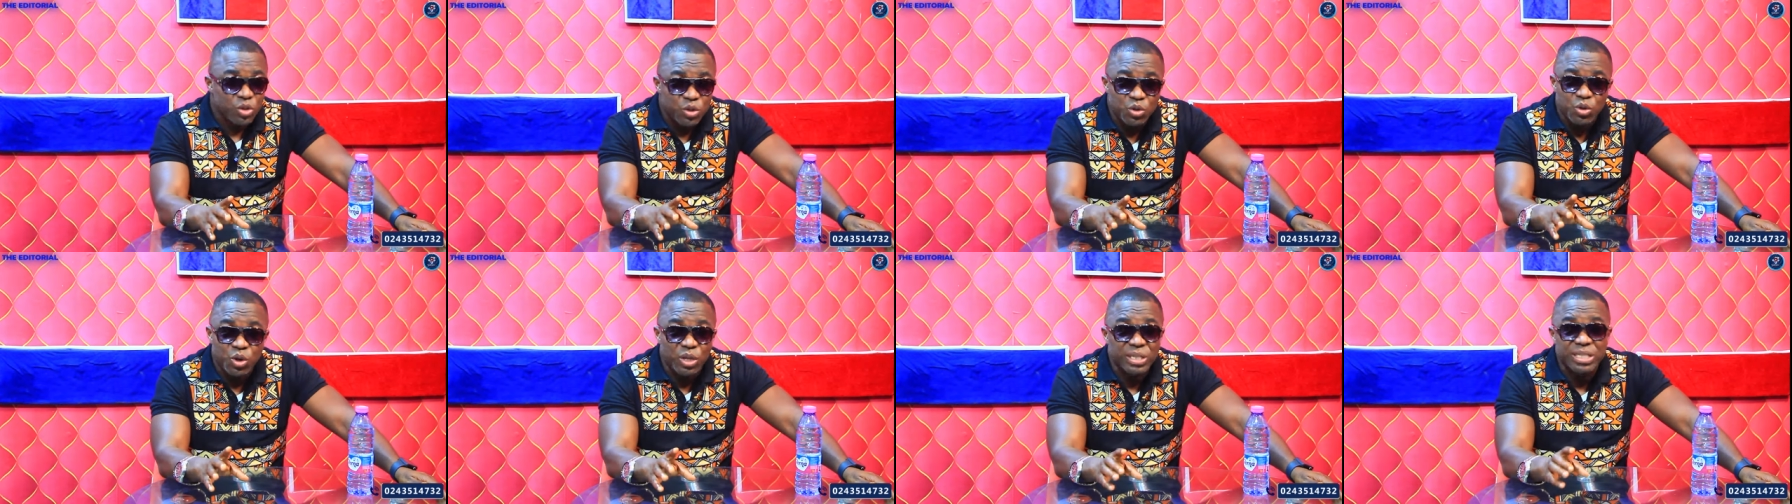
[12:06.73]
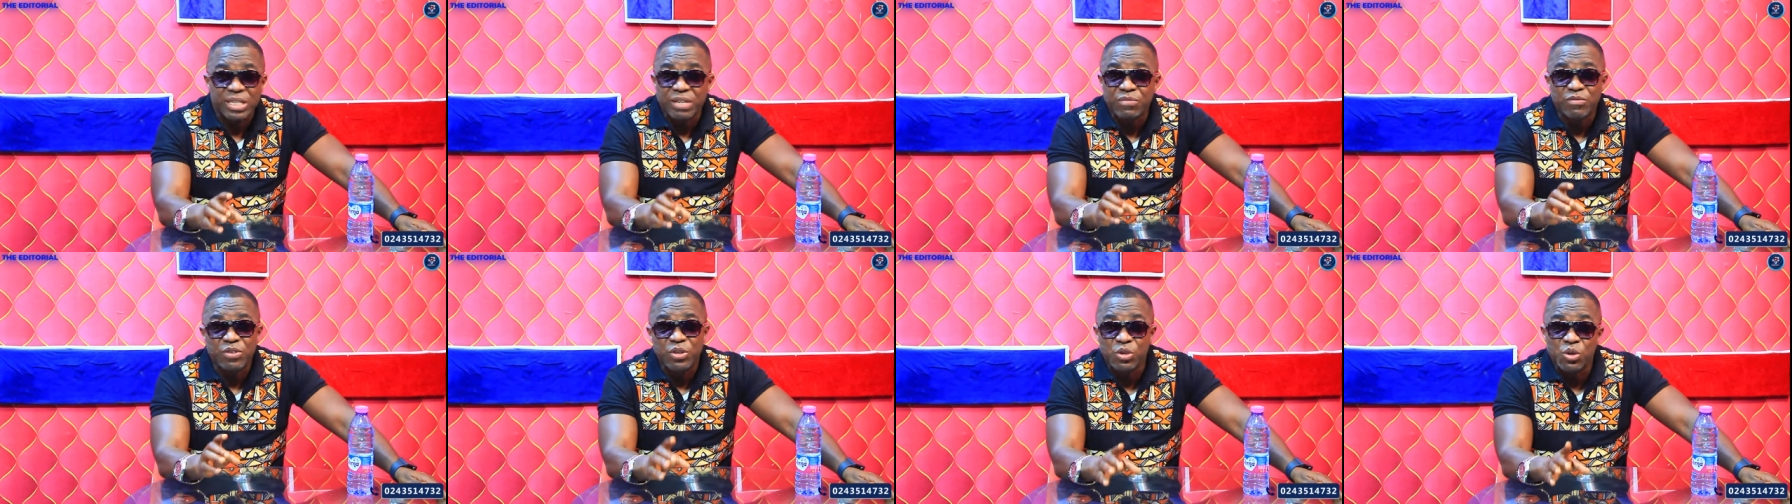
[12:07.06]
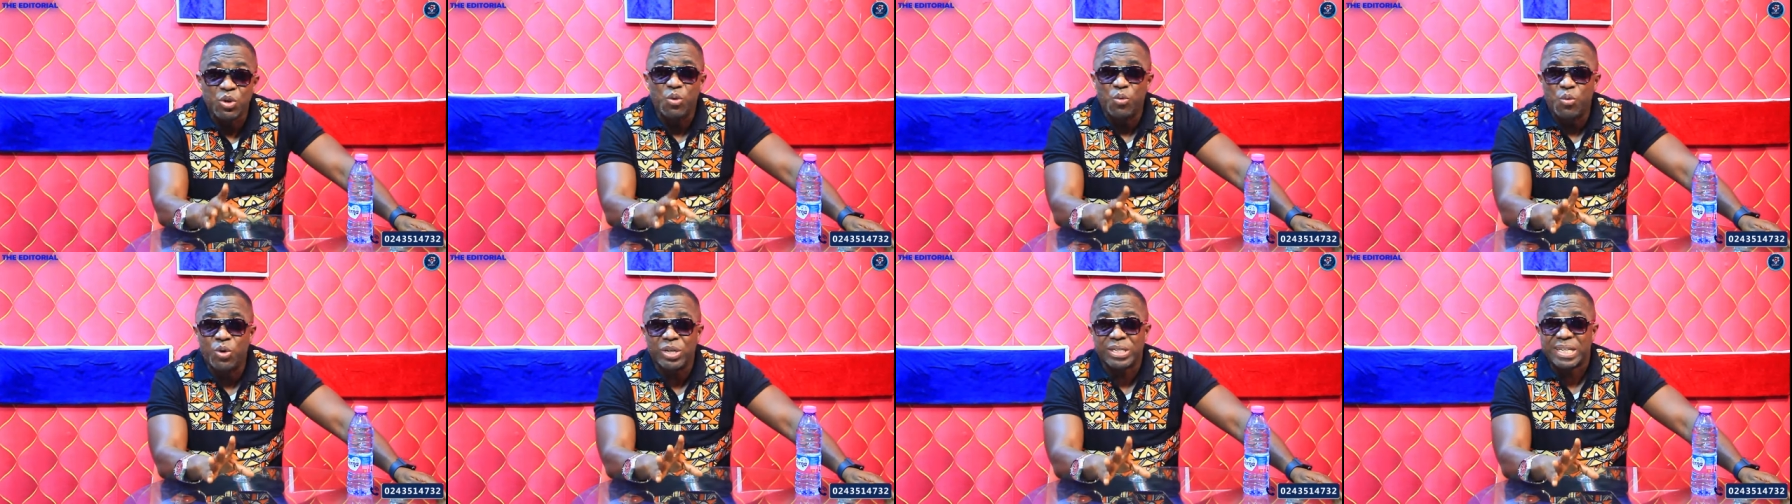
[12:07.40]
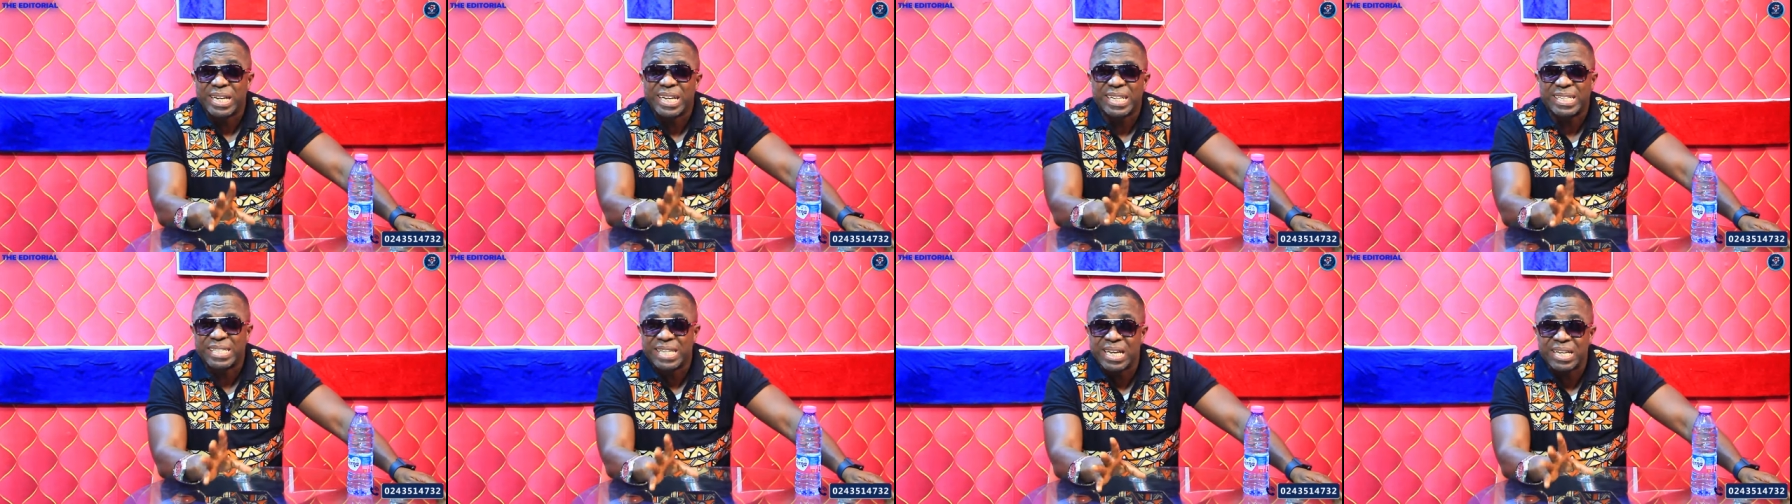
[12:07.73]
you don't even know what
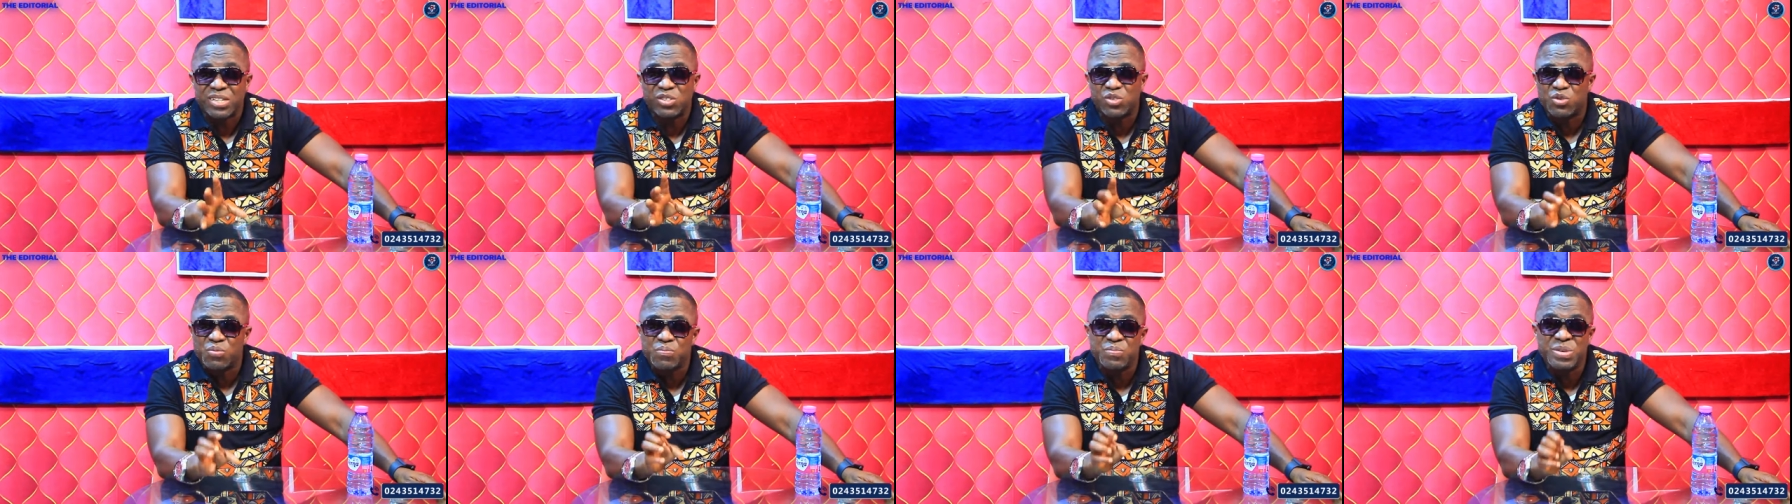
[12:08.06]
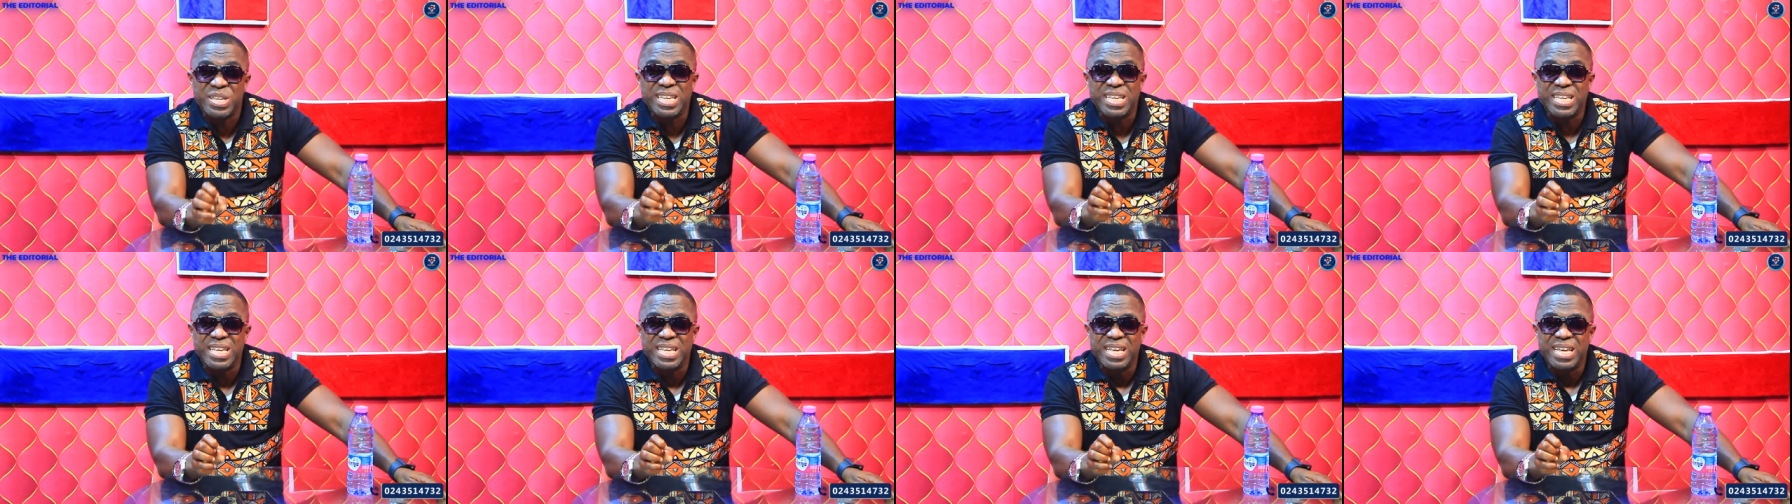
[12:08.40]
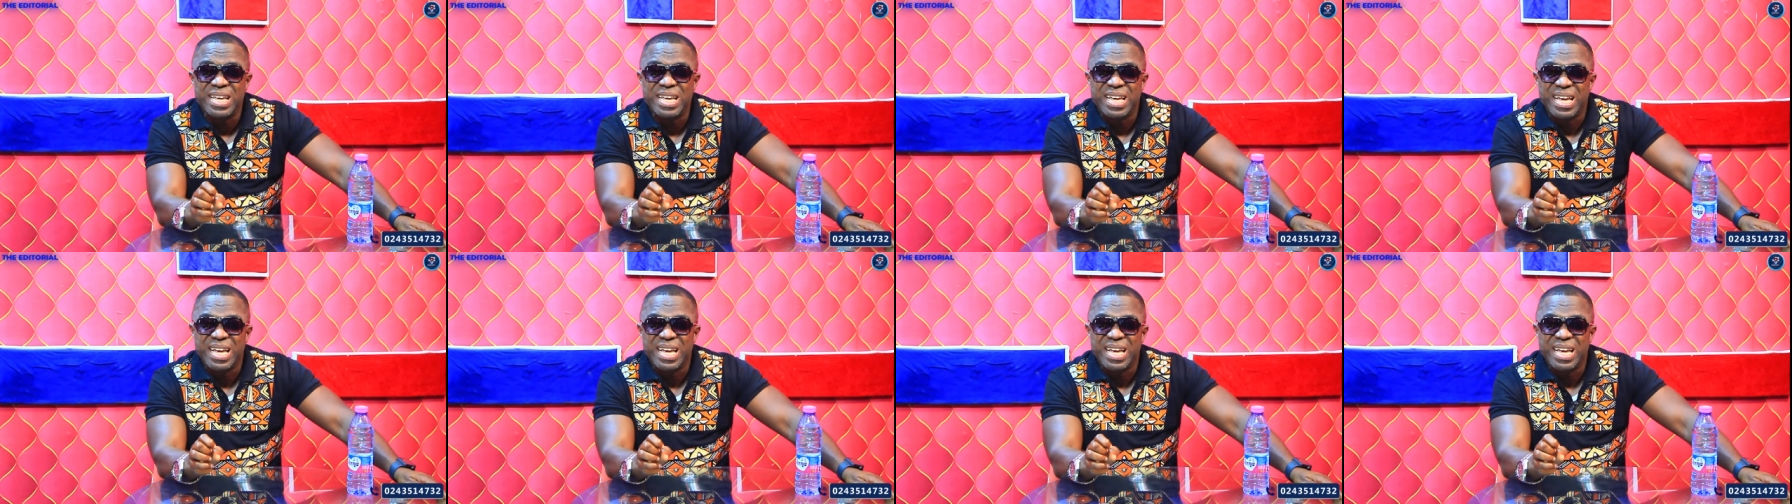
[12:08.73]
it takes to be